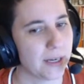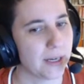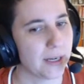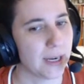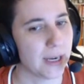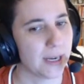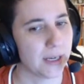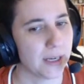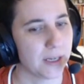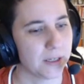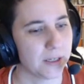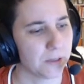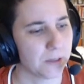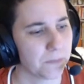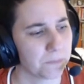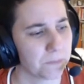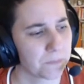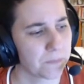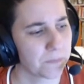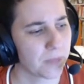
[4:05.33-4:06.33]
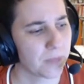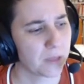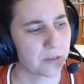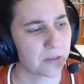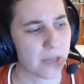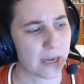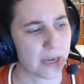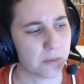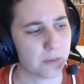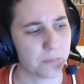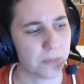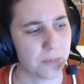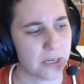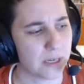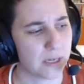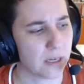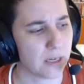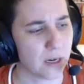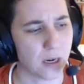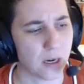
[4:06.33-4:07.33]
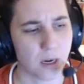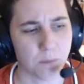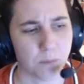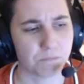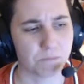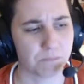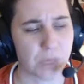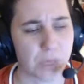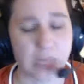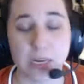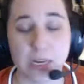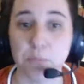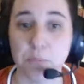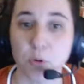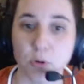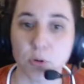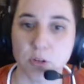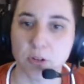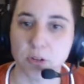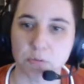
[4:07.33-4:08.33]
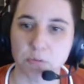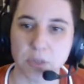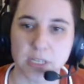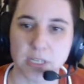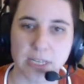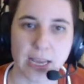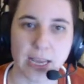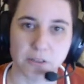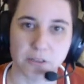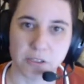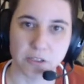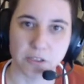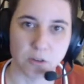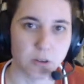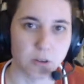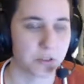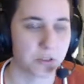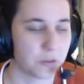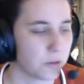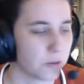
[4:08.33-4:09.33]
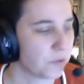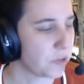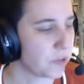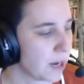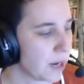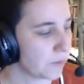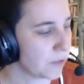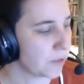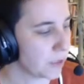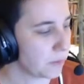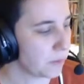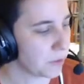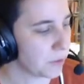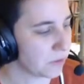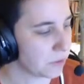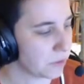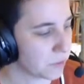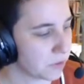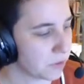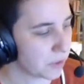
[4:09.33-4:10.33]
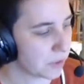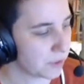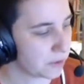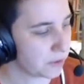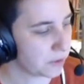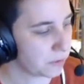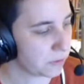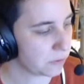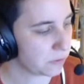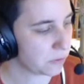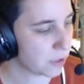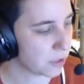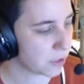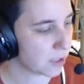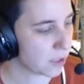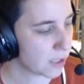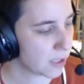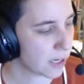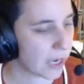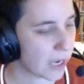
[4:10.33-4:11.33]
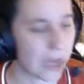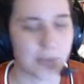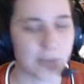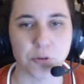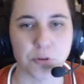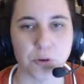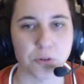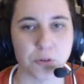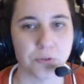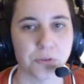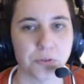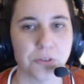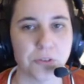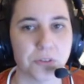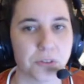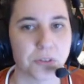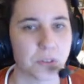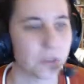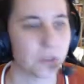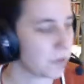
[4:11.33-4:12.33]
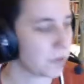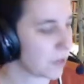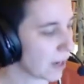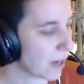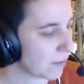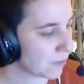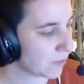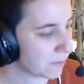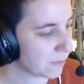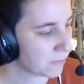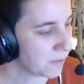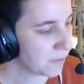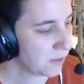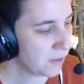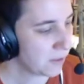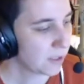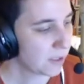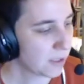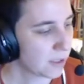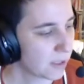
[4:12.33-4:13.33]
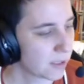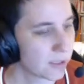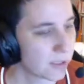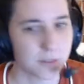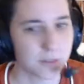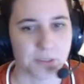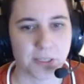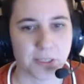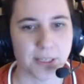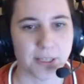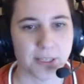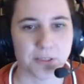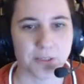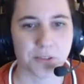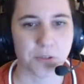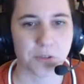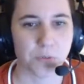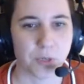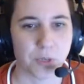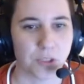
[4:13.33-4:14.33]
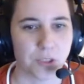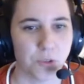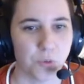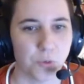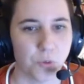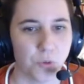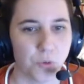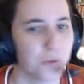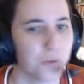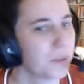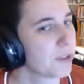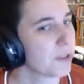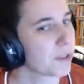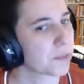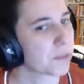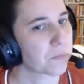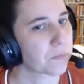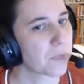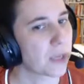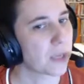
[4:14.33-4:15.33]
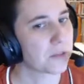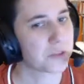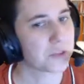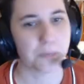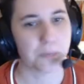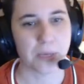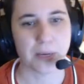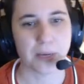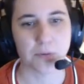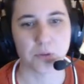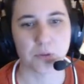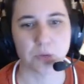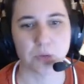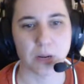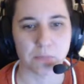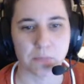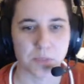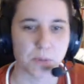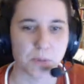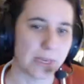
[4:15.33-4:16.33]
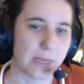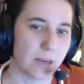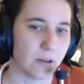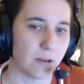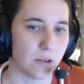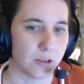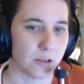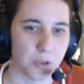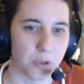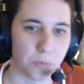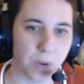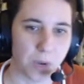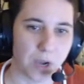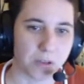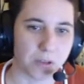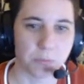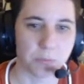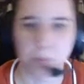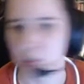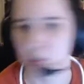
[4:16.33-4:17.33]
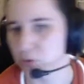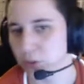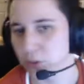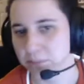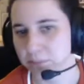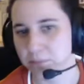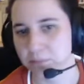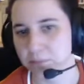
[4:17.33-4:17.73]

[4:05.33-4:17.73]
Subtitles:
and that could be an imported 3D asset also, if you have the availability to add your own, if you have that. So yeah, this is what I do. And sometimes when I'm speaking, I'll also pause in between